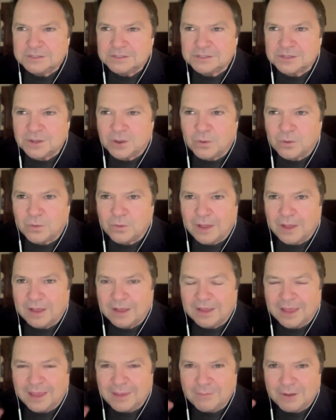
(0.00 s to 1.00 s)
So
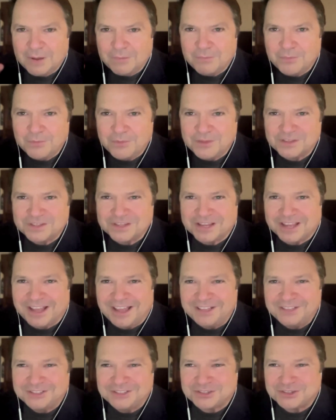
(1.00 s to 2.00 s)
I came up with this
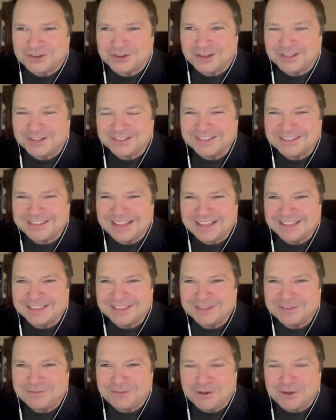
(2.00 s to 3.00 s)
construct
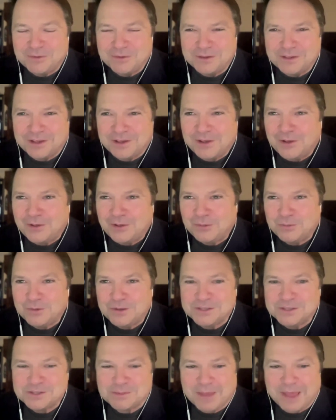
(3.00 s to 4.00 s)
that the phone call
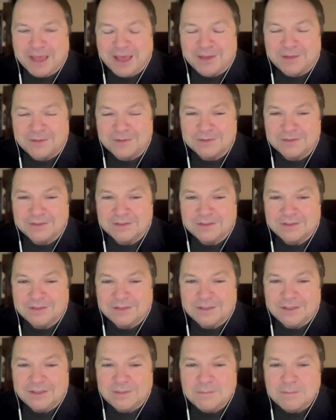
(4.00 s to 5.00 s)
was about
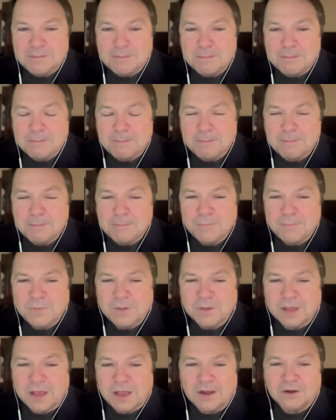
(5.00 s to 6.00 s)

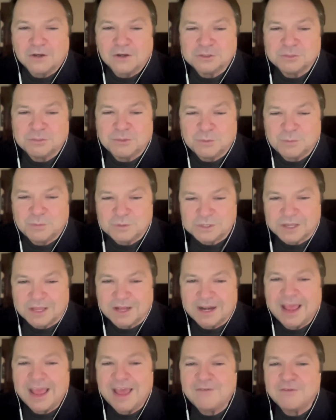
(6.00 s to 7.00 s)
the congressman was
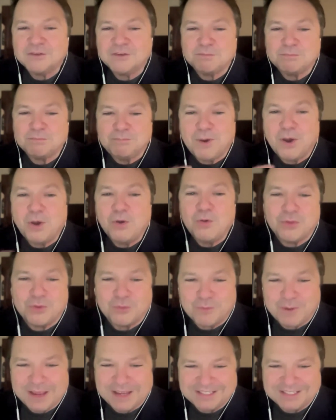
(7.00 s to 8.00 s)
going to have us
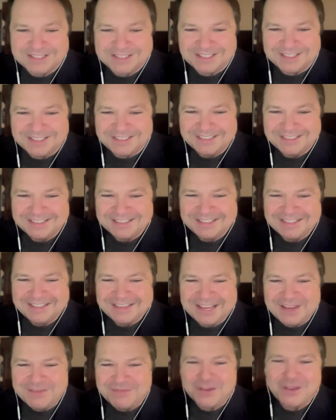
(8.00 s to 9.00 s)
both arrested
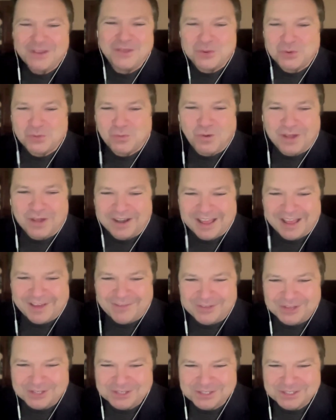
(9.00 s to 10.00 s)
if either one
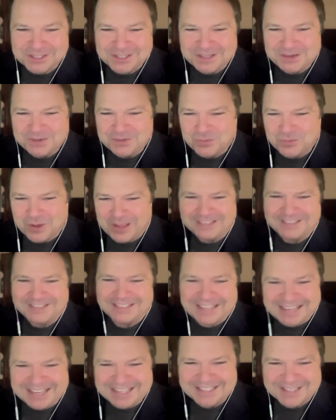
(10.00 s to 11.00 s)
of us
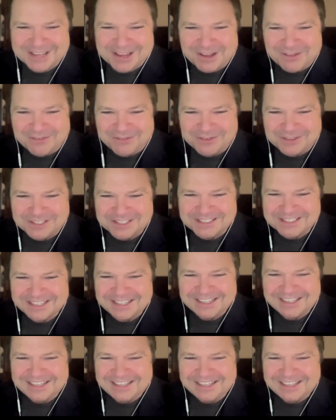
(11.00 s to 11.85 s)
went to his office.